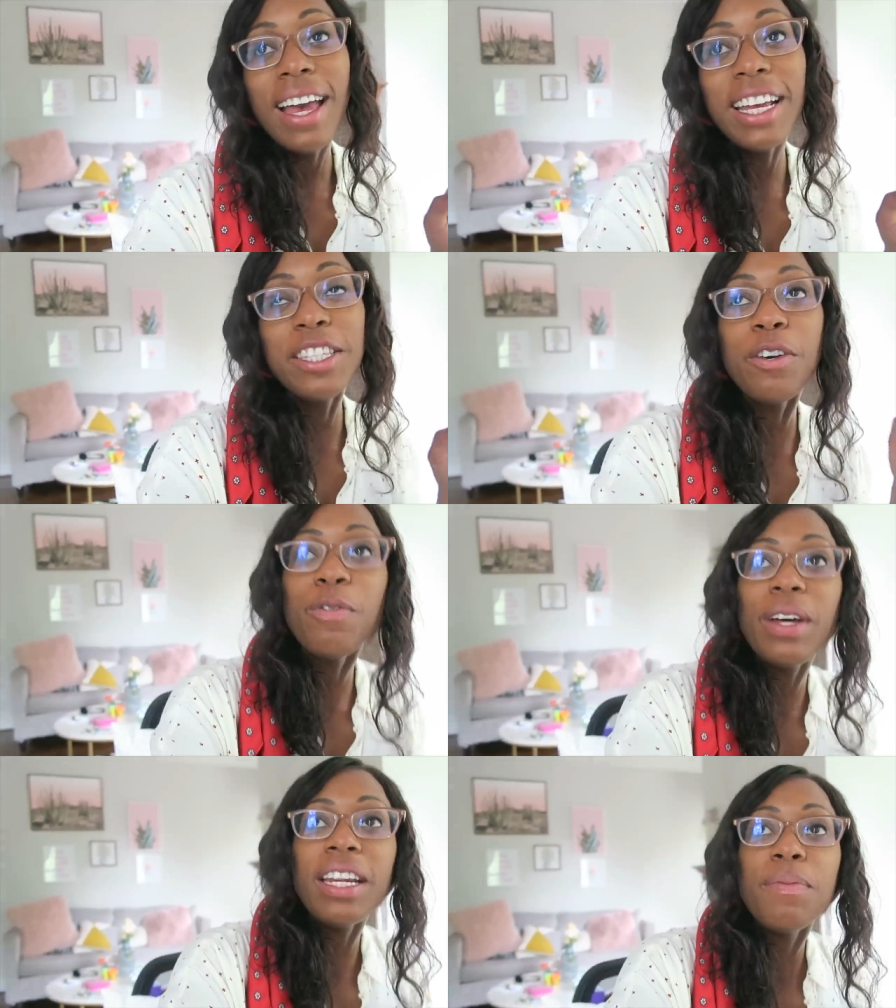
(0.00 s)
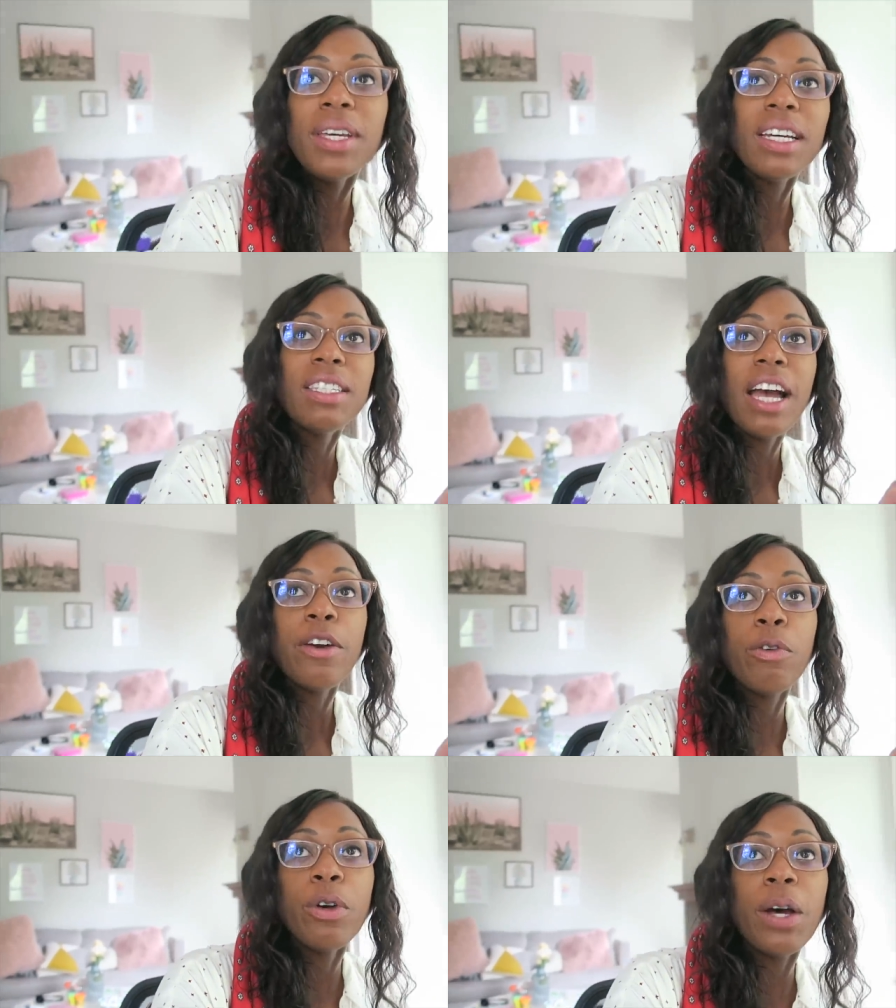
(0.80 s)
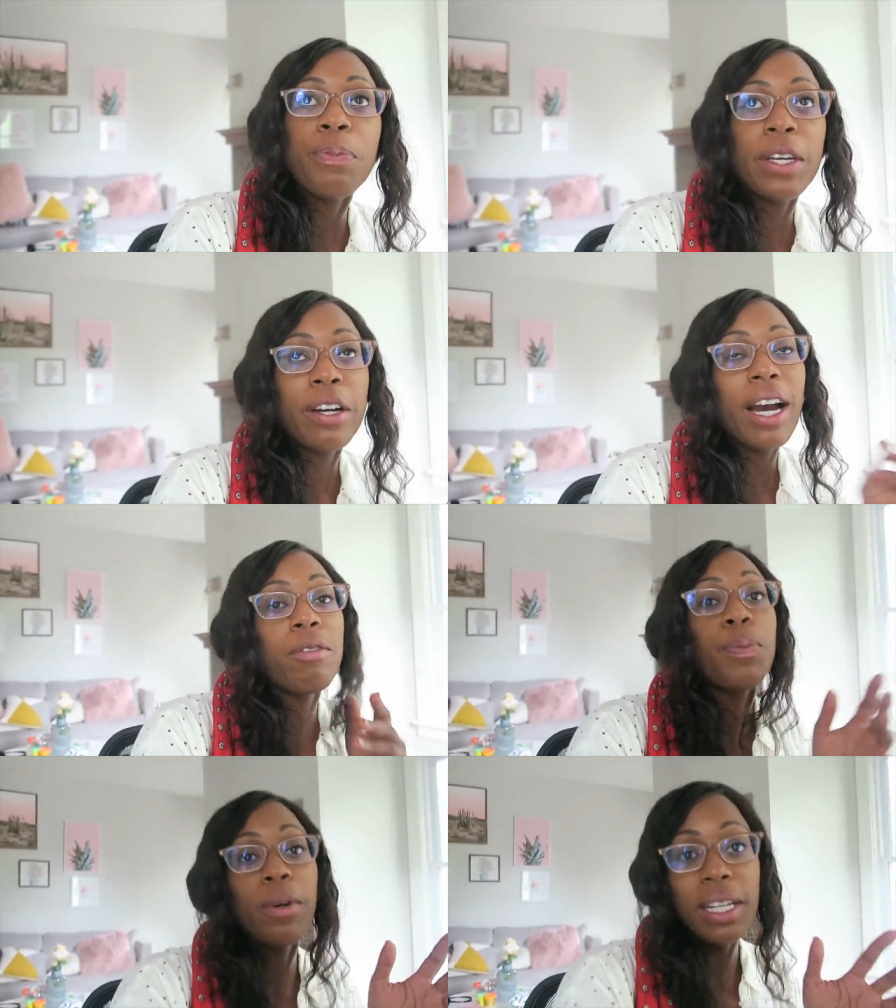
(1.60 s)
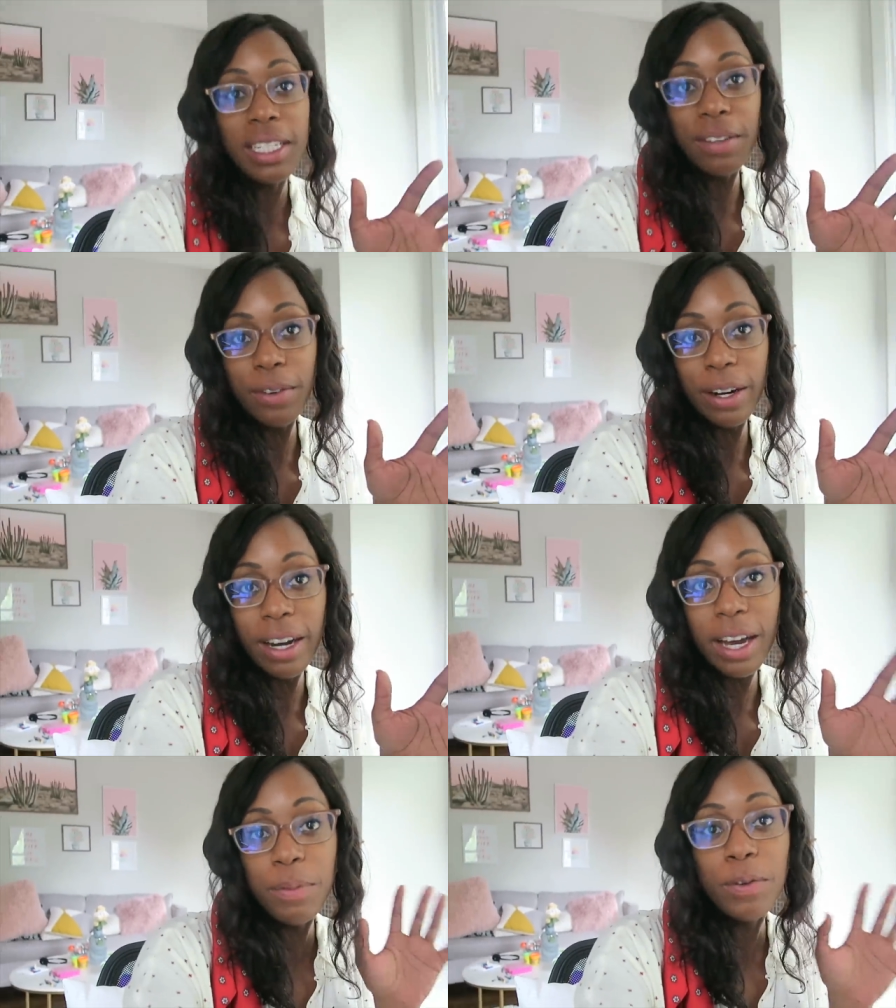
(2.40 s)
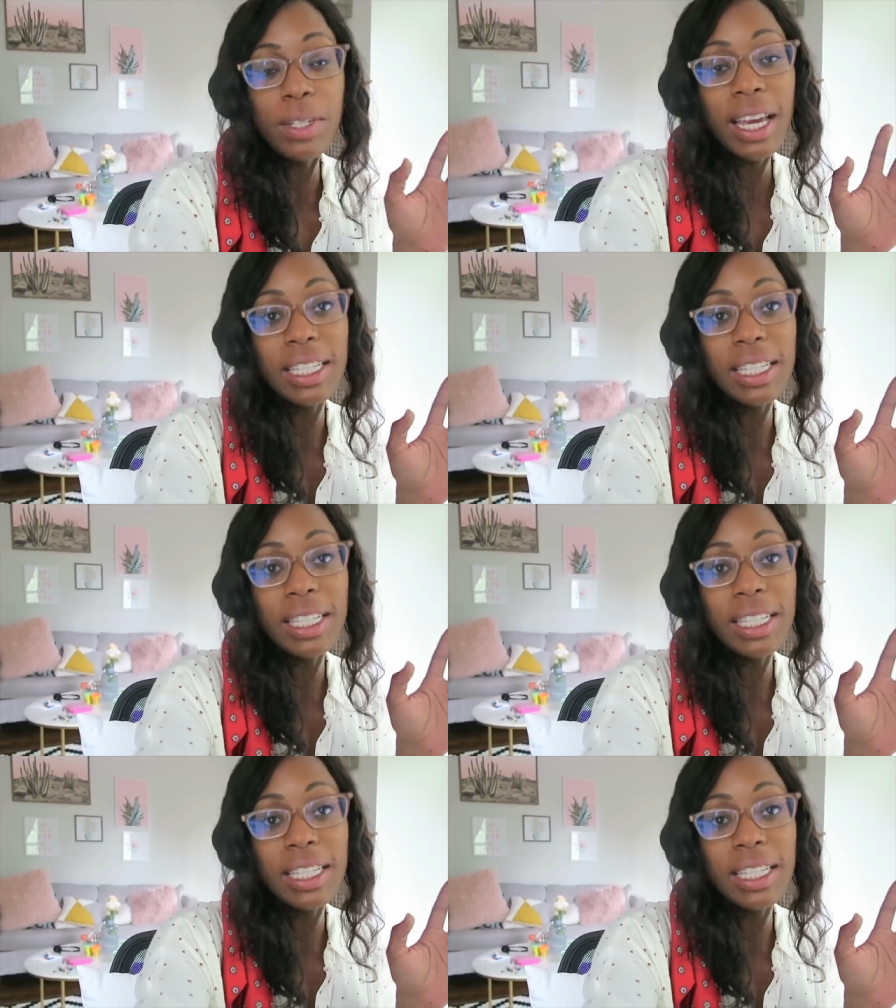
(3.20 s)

It's so funny to me because I grew up here. I was born in Denver. I moved to